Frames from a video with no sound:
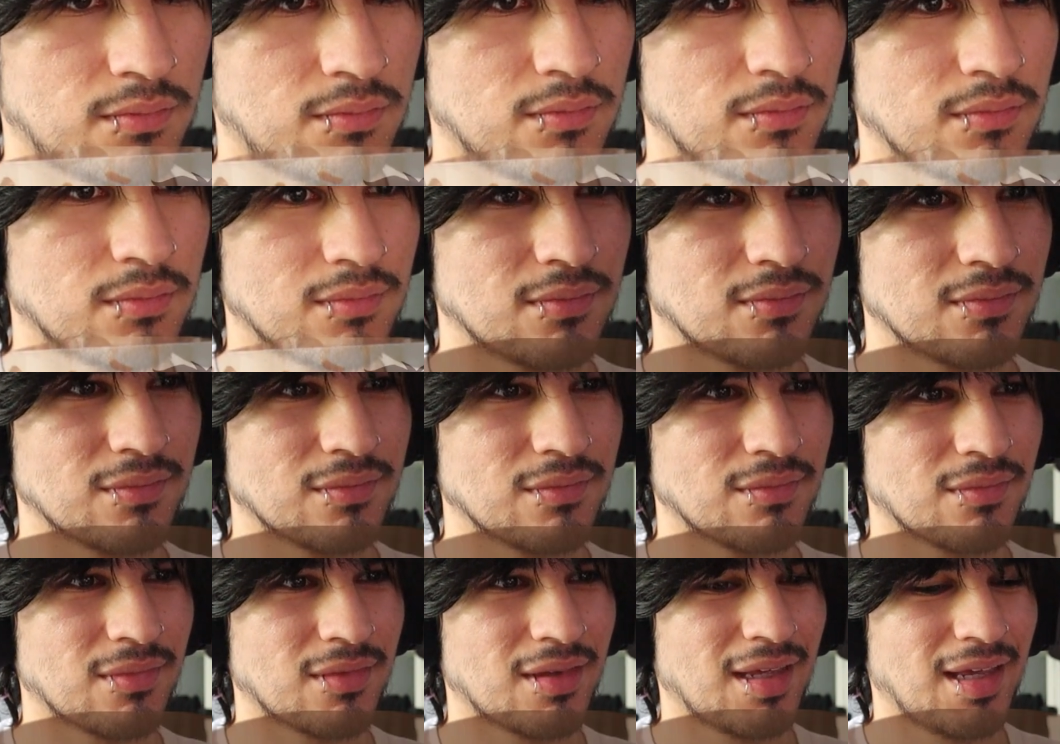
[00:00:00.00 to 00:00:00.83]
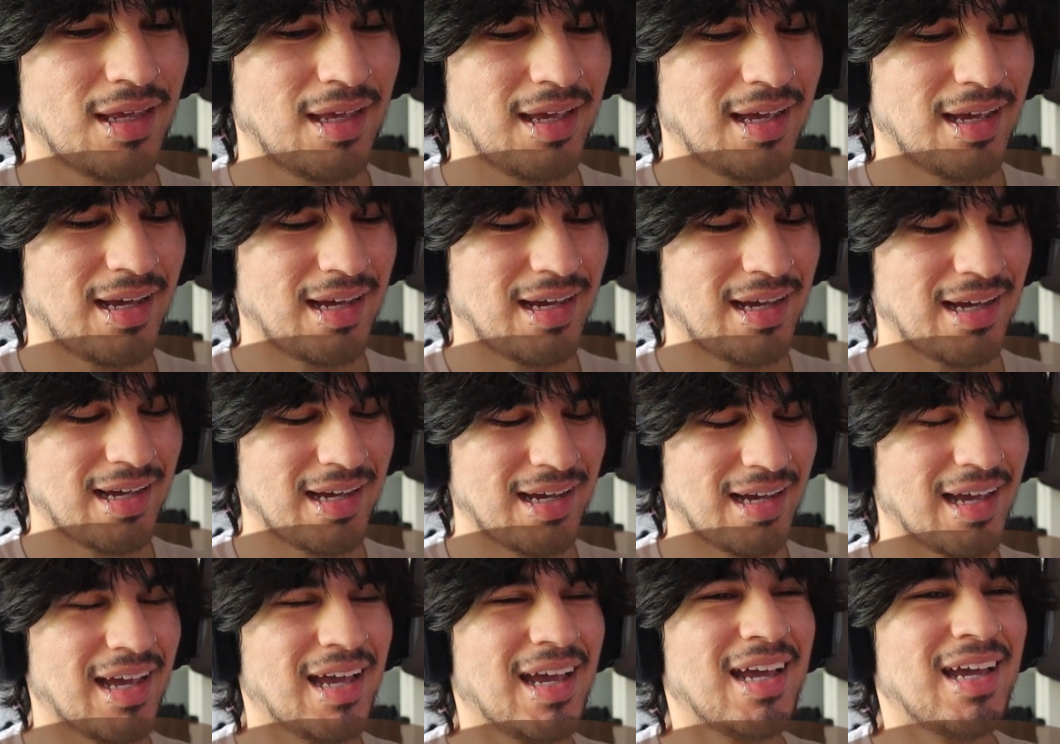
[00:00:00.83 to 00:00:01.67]
Hmm.
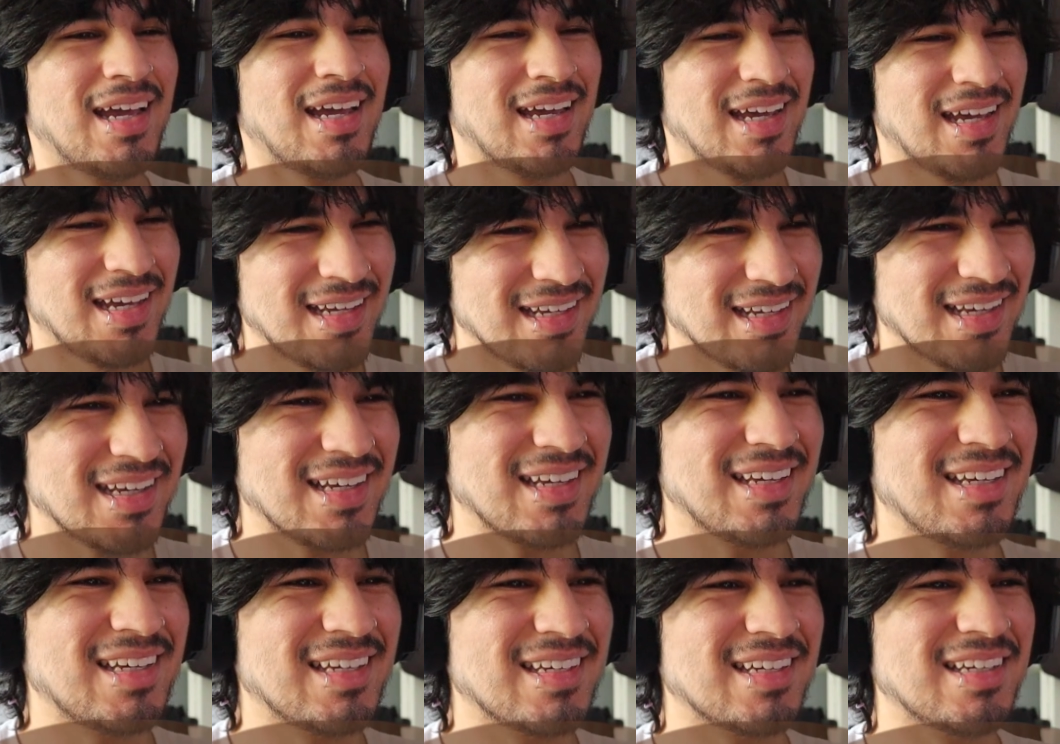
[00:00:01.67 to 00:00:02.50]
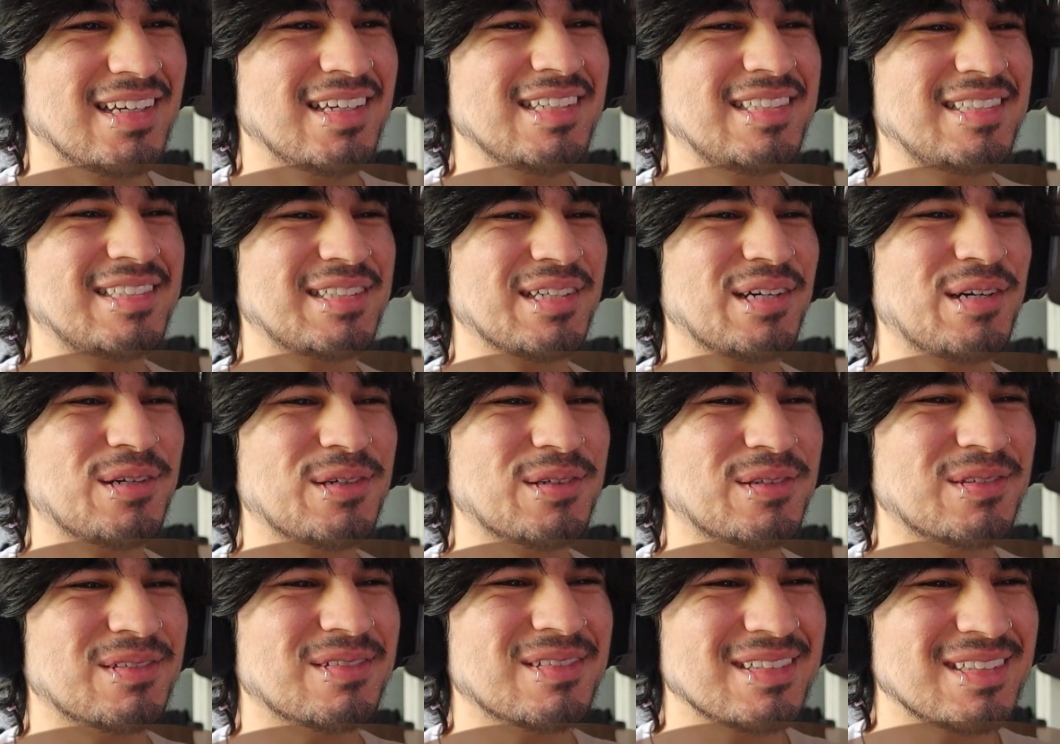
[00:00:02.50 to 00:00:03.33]
Uh, he, he's
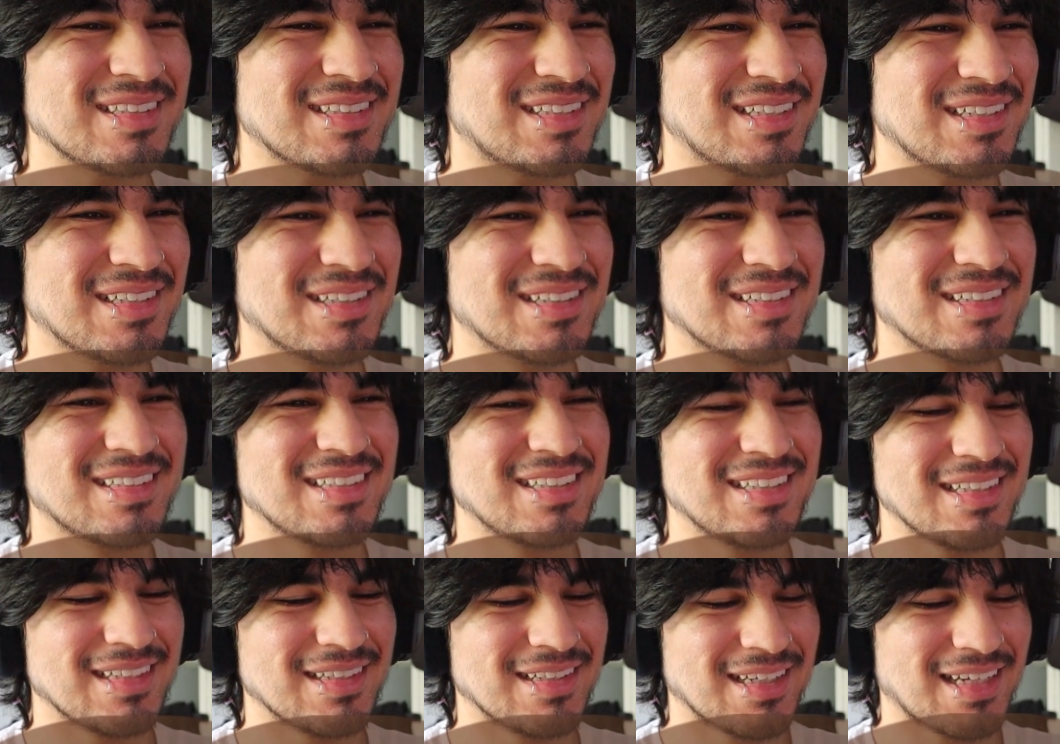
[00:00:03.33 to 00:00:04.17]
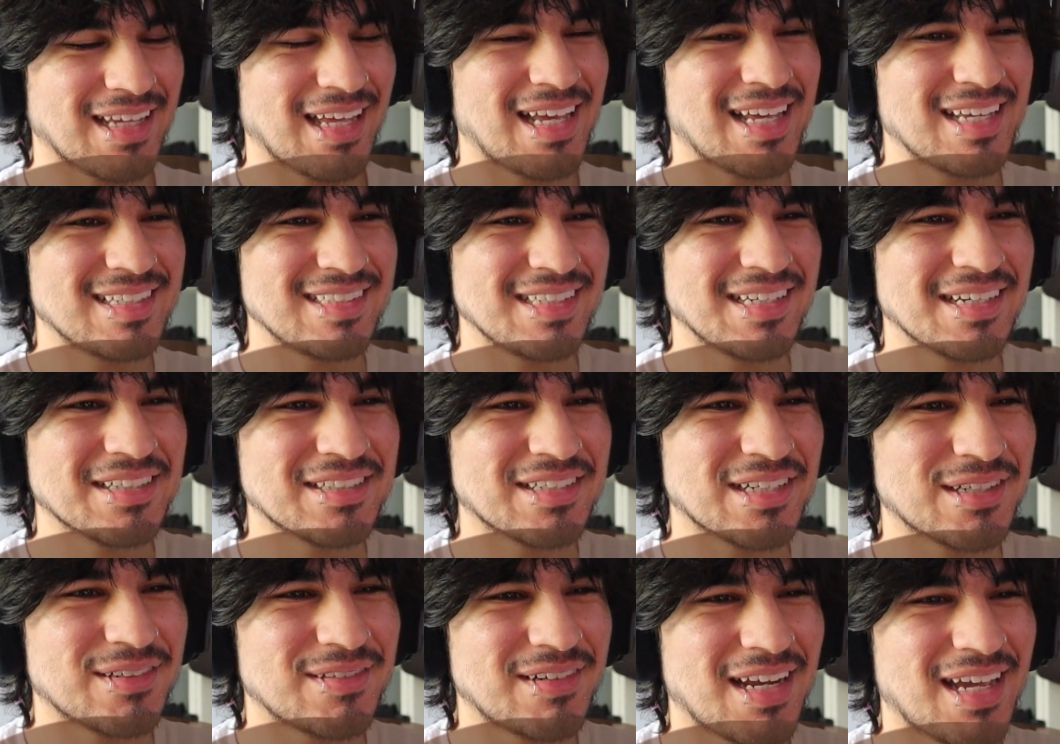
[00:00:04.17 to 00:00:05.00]
so dude. Look at his
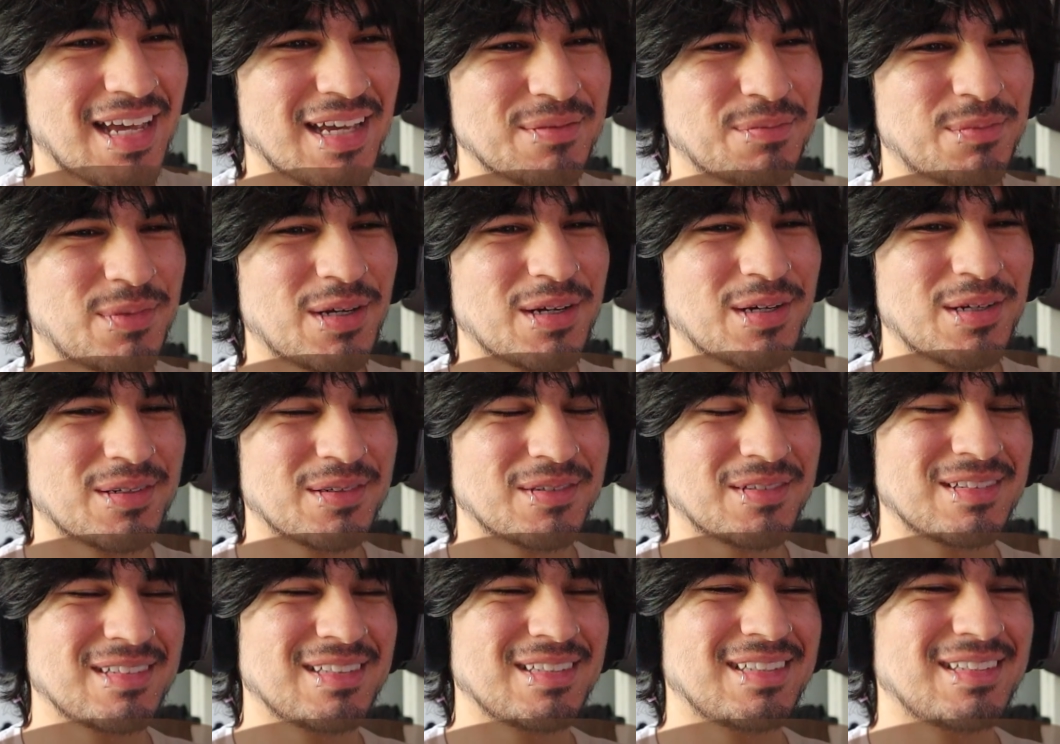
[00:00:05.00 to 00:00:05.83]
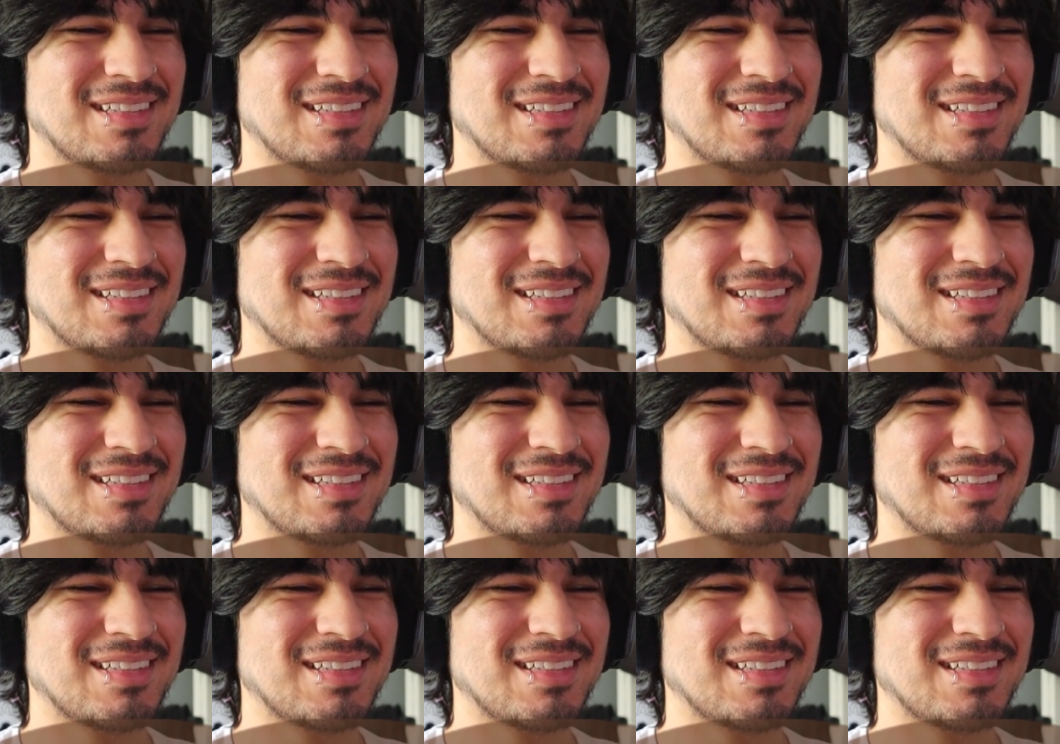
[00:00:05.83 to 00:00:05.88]
ears are red, bro.